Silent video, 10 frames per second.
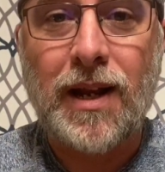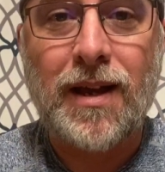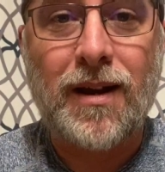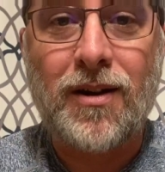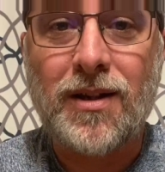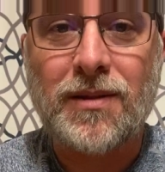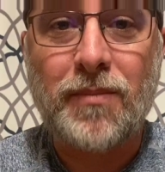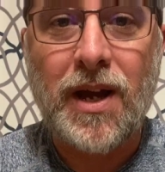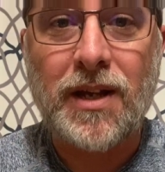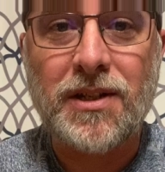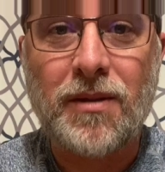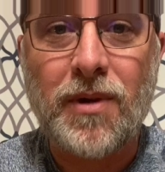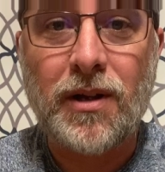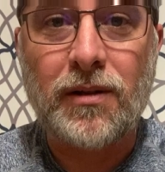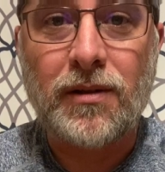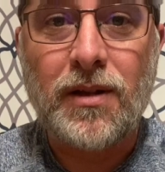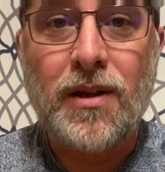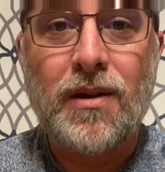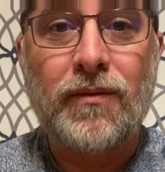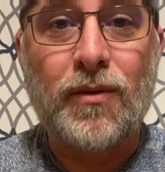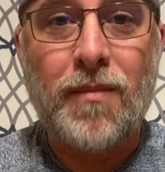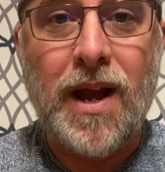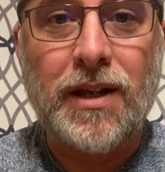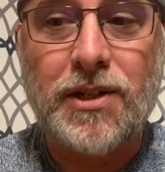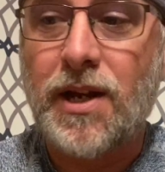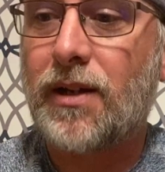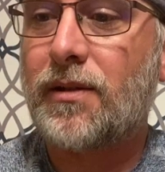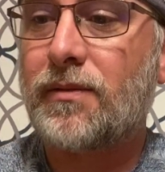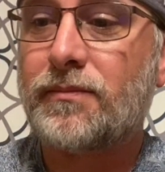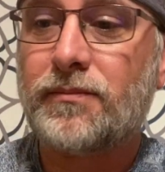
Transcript: I got an awesome package in the mail from Micah Chandler.